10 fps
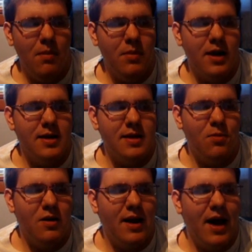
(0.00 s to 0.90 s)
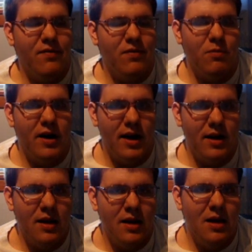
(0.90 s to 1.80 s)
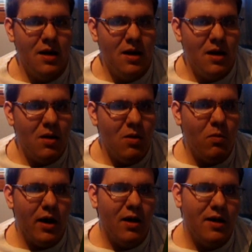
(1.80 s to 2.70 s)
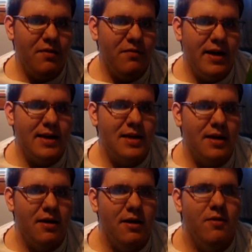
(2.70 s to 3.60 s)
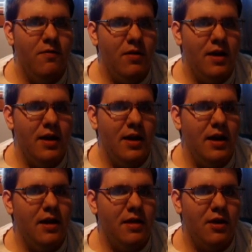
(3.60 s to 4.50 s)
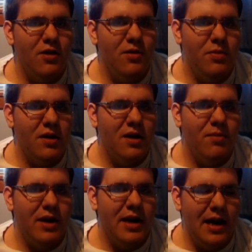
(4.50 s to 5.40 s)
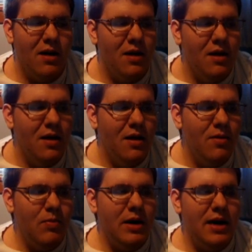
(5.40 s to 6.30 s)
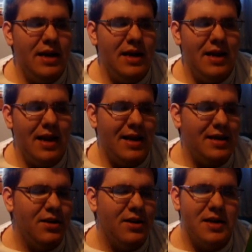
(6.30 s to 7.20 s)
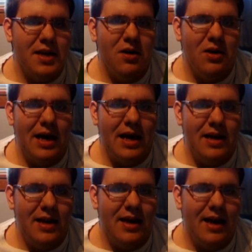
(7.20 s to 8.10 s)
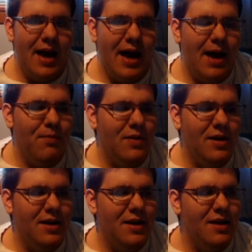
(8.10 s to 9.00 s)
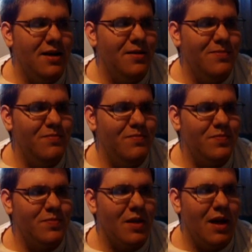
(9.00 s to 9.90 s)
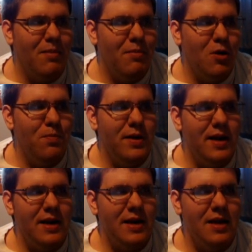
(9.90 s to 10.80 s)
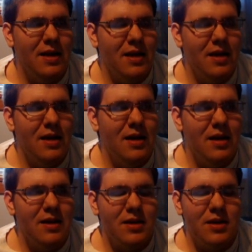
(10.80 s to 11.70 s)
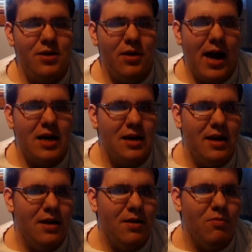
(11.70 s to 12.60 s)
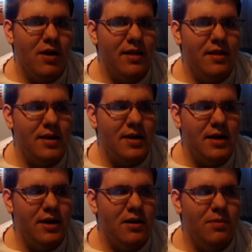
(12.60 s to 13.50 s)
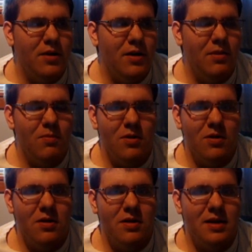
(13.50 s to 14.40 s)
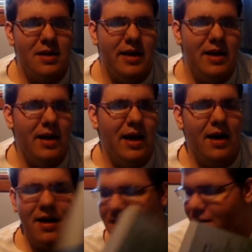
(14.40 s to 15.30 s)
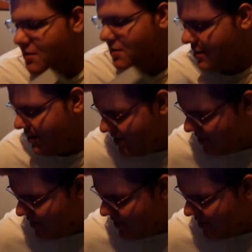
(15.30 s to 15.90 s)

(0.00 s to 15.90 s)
because I wanted to have them read well in advance of the 3rd book coming out. But as you can tell, that didn't happen. I'm hoping to actually get them read this year, but we'll see how that goes.